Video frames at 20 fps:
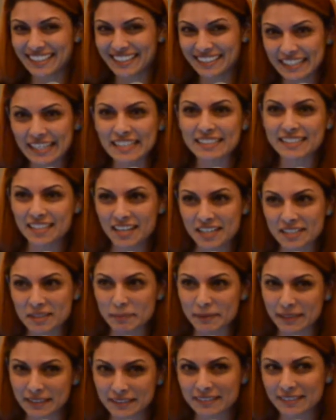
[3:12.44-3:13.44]
Yes,
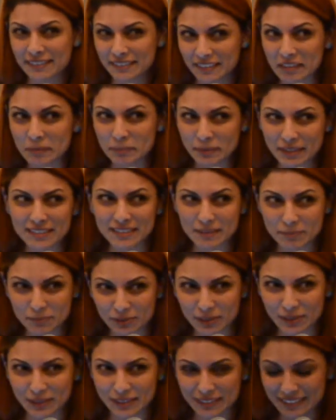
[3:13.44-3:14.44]
husband, not because I'm
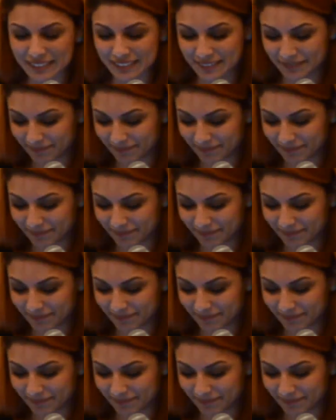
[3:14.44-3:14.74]
wrong.